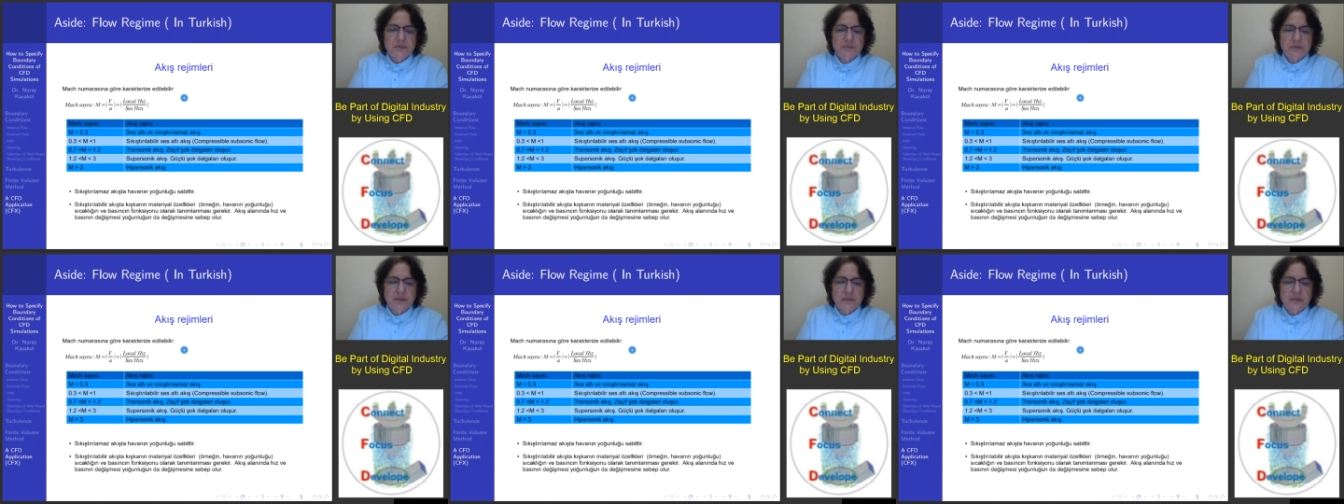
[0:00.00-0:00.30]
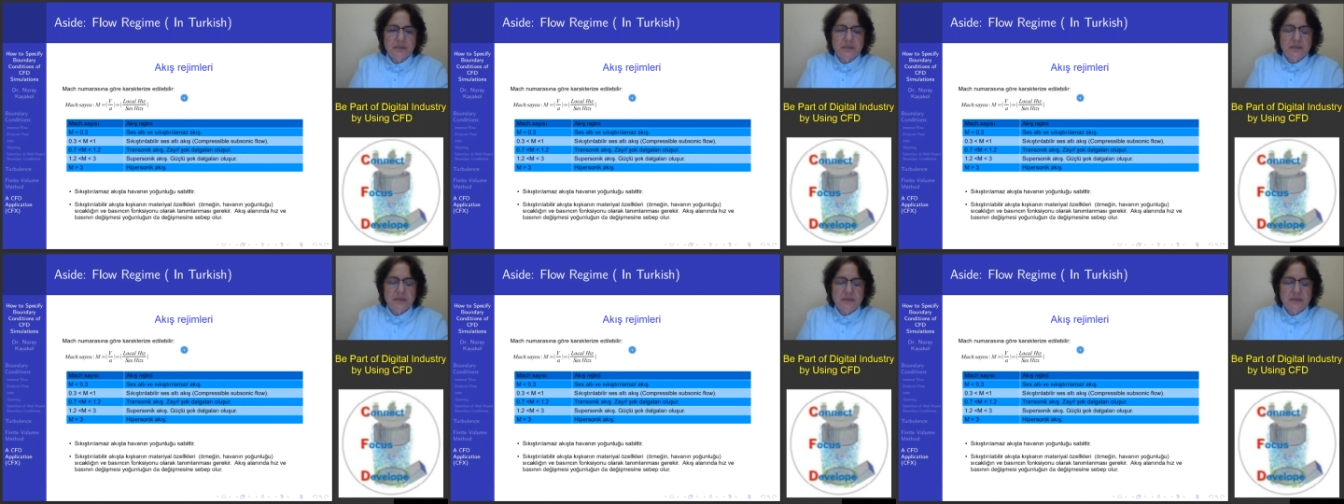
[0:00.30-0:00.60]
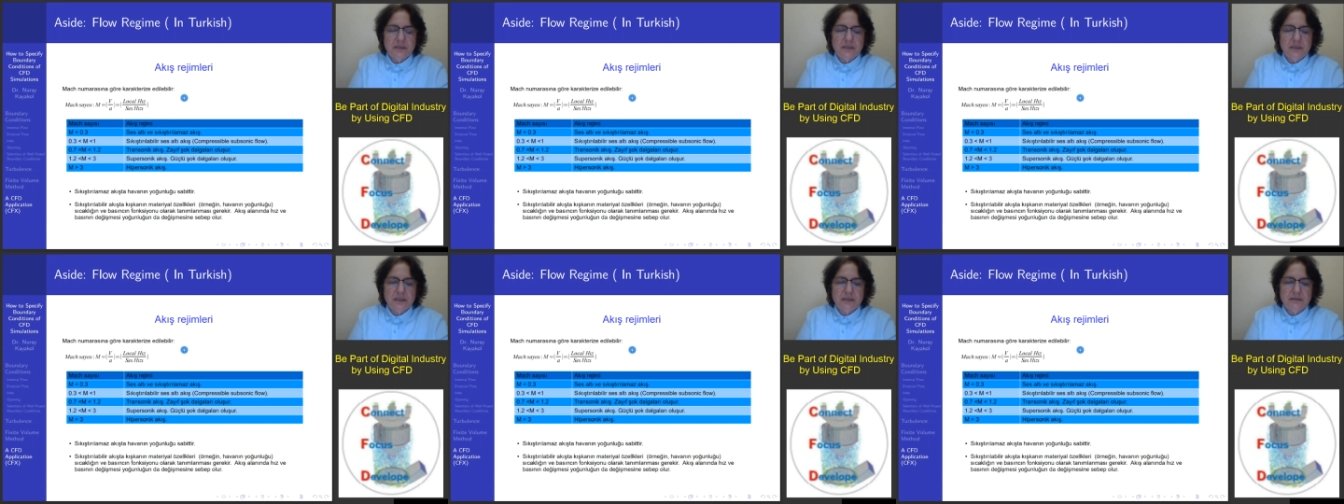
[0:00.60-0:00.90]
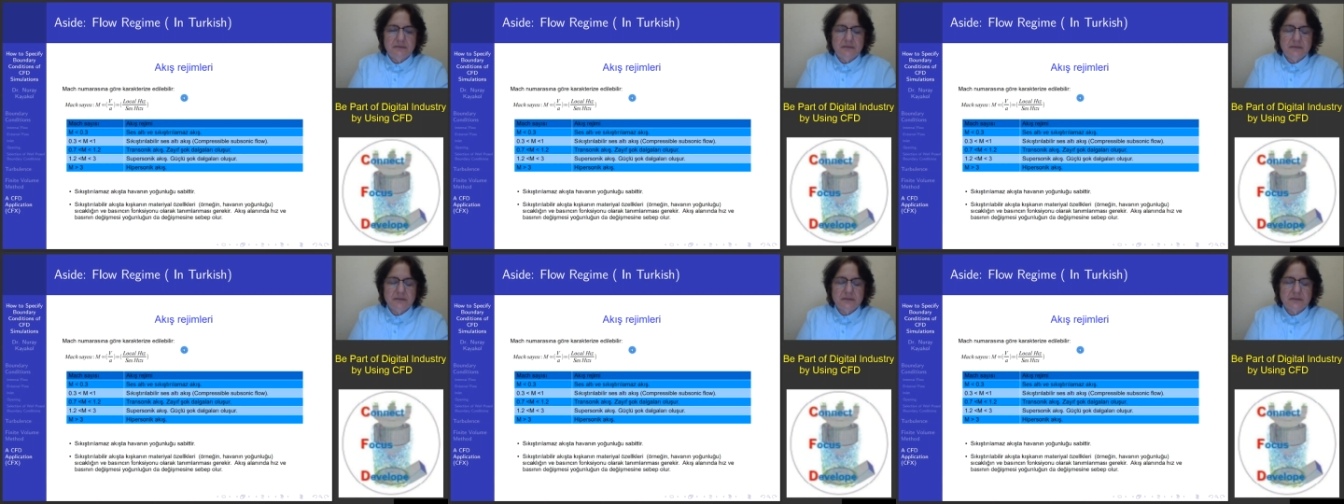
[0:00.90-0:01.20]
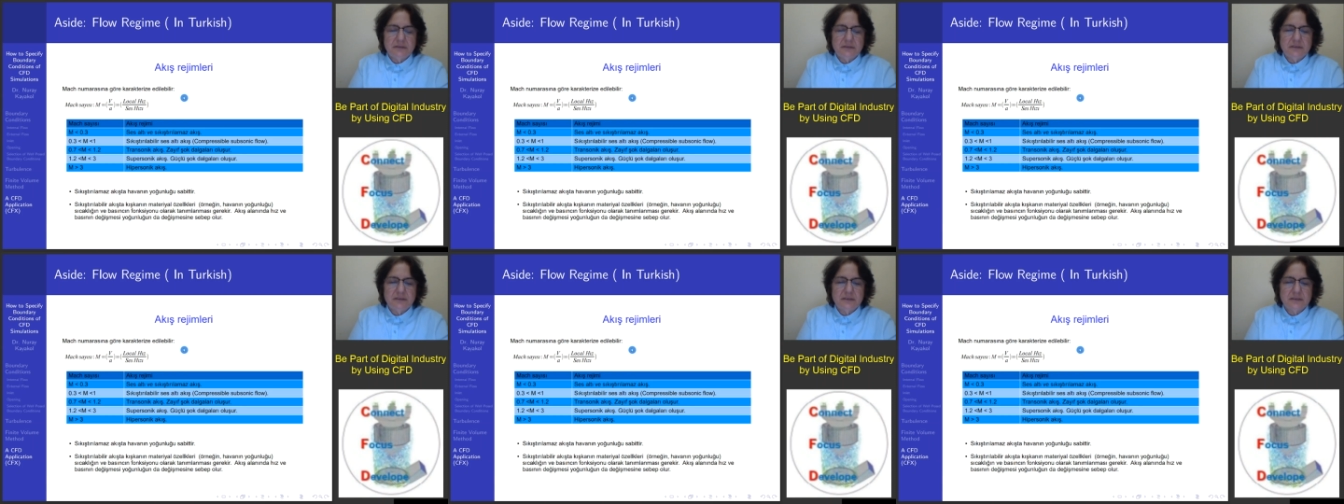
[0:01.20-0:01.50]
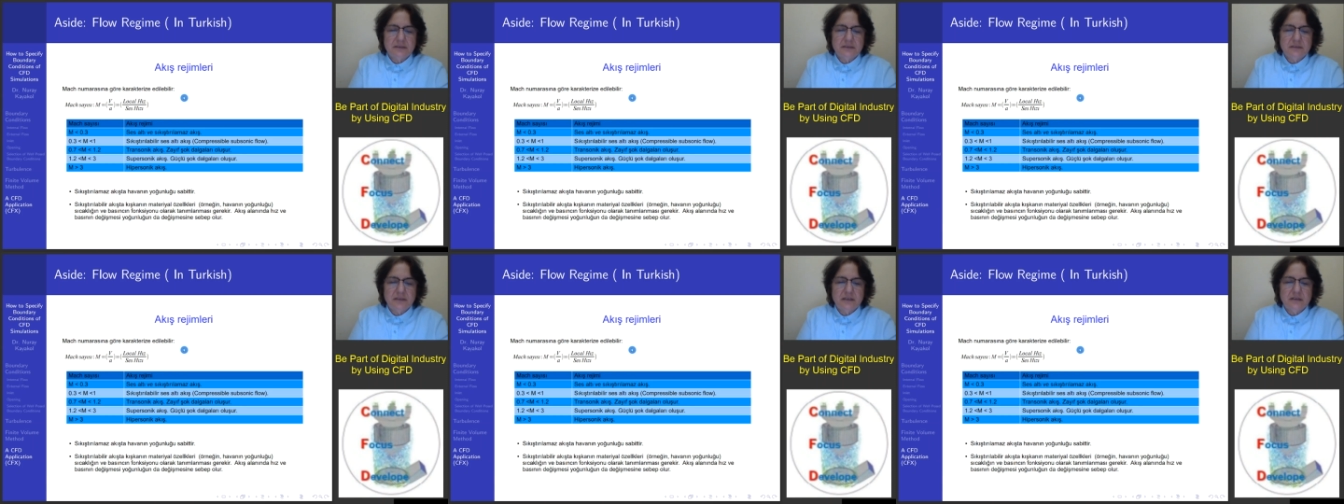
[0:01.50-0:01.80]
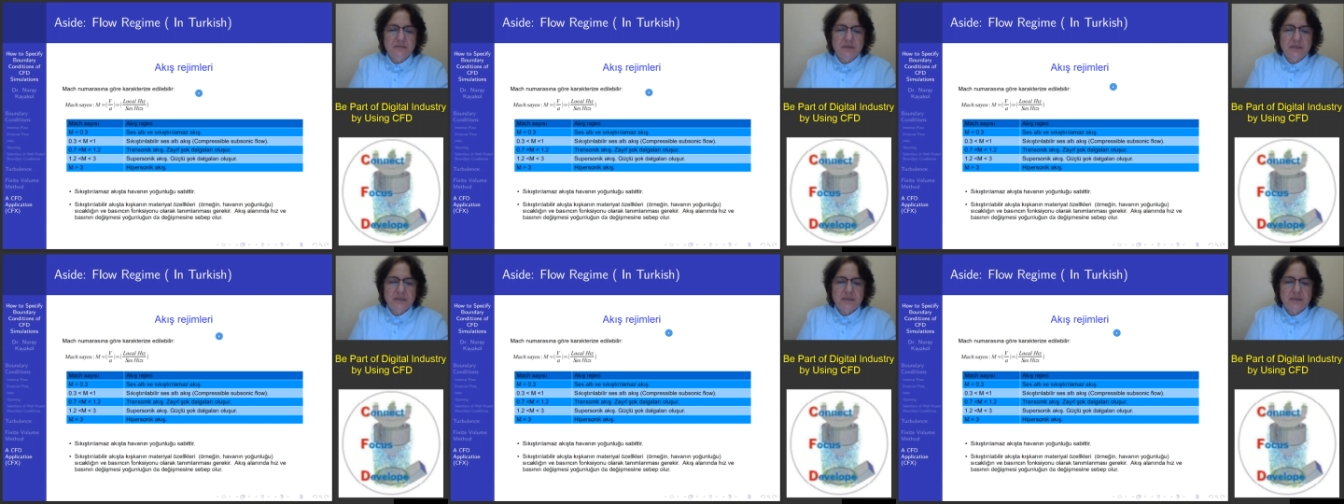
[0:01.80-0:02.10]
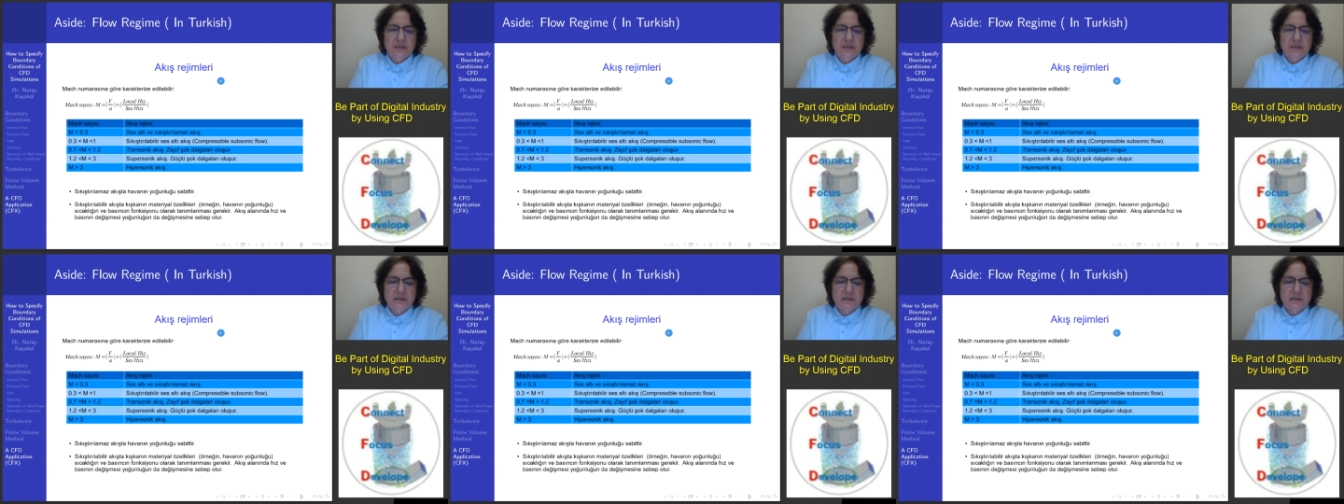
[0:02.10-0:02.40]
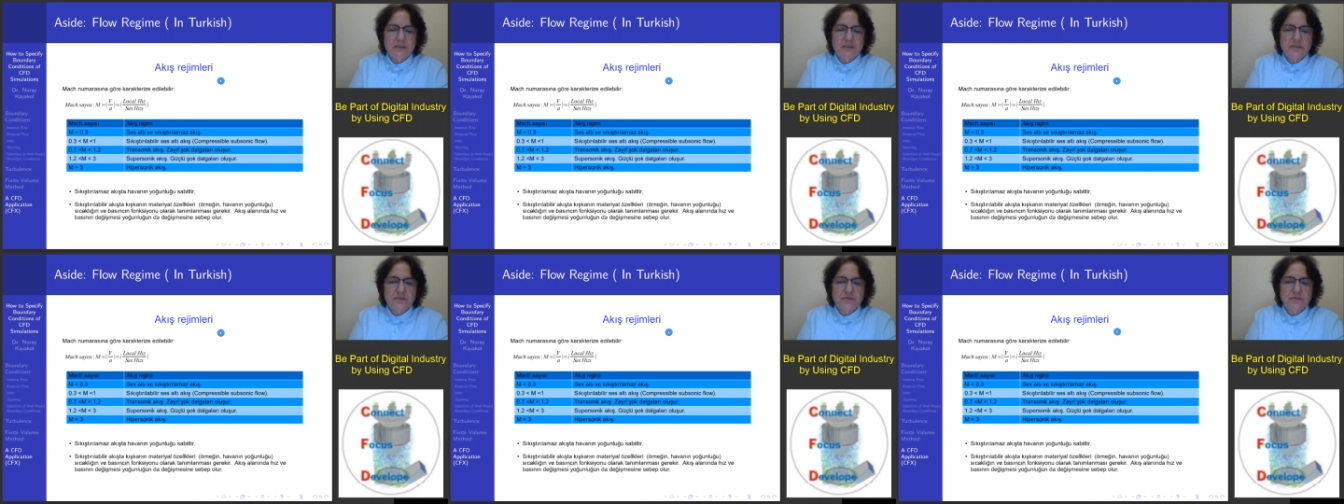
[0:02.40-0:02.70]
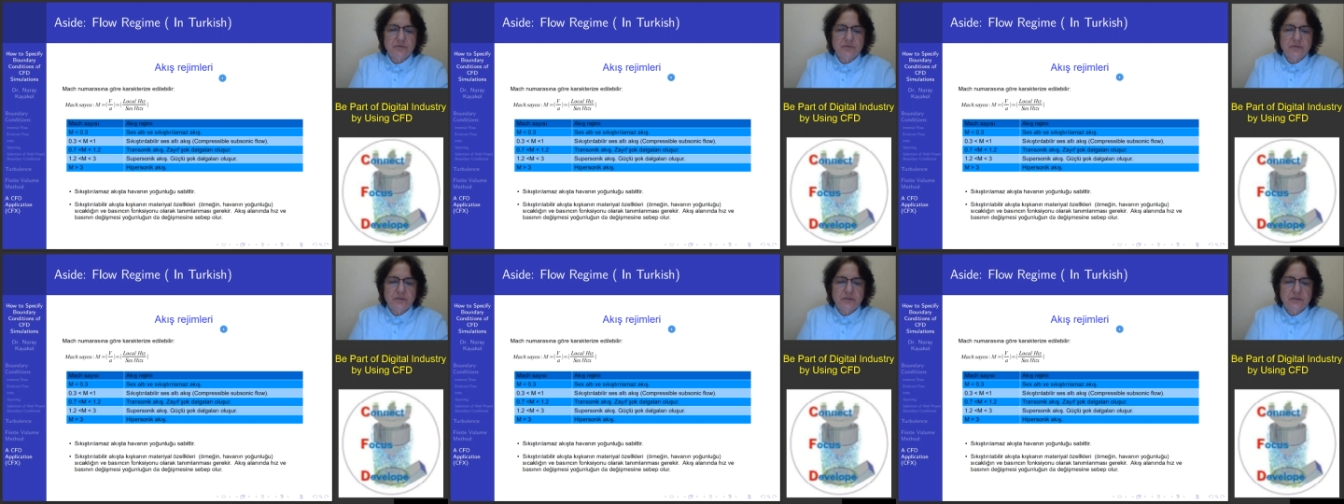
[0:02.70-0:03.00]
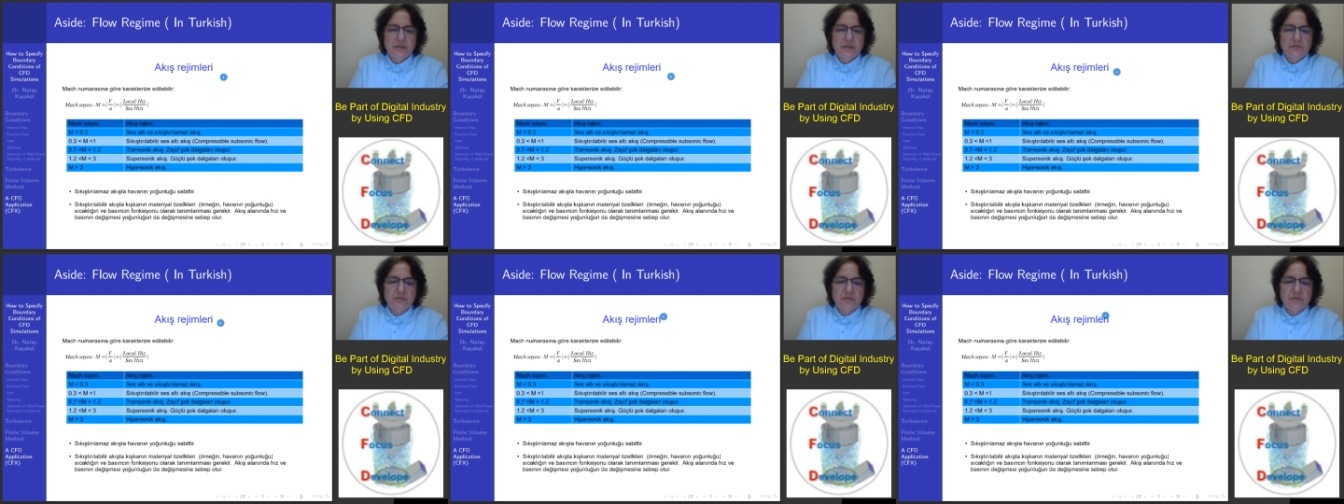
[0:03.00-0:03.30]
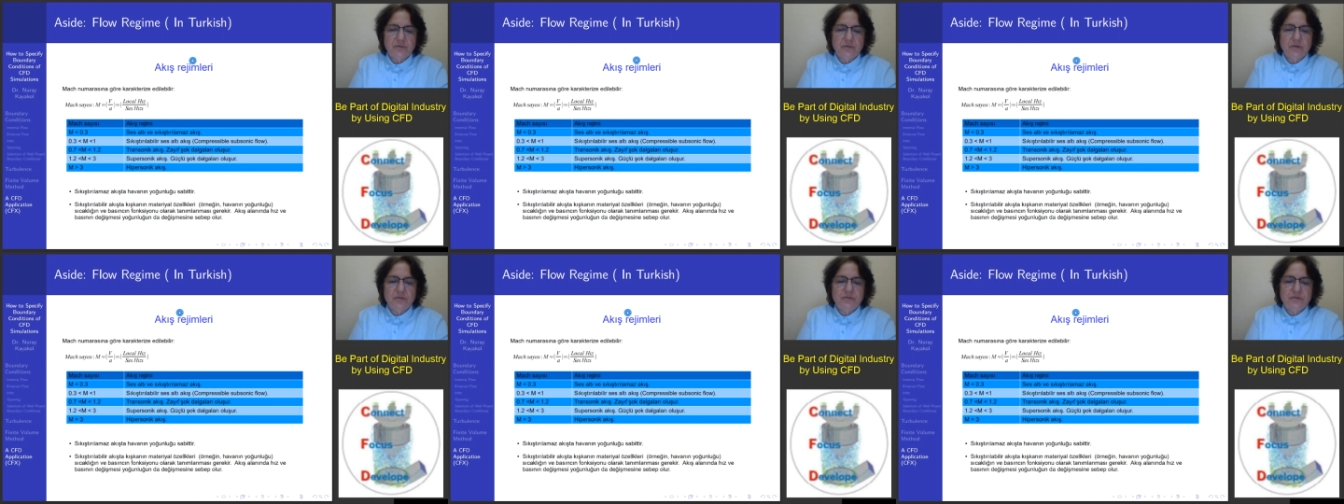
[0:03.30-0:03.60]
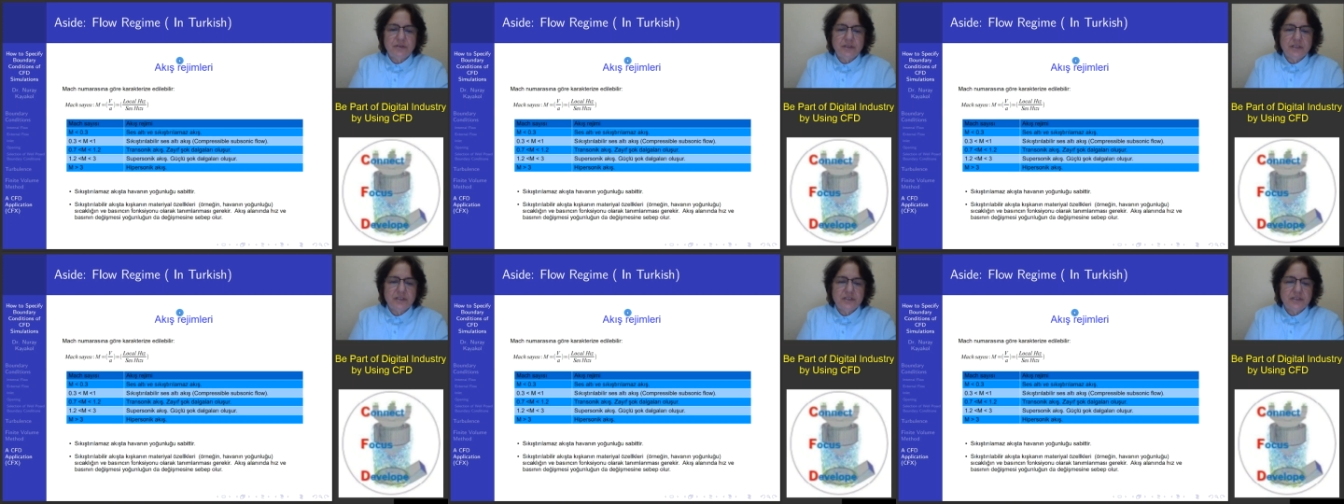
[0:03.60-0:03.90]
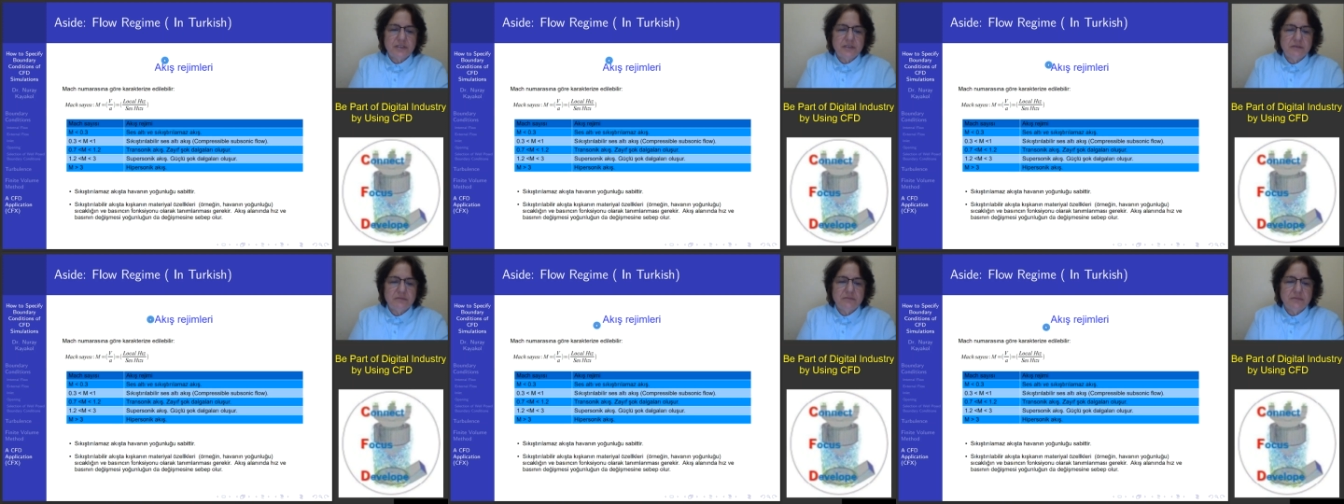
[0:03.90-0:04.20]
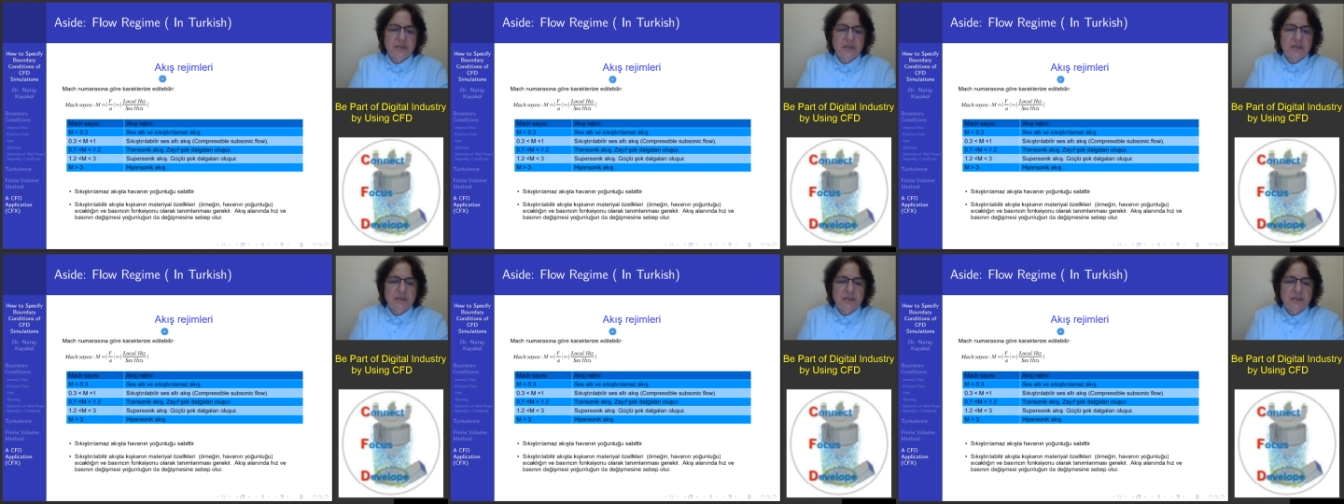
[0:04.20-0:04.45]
but I will describe in English. Flow regime.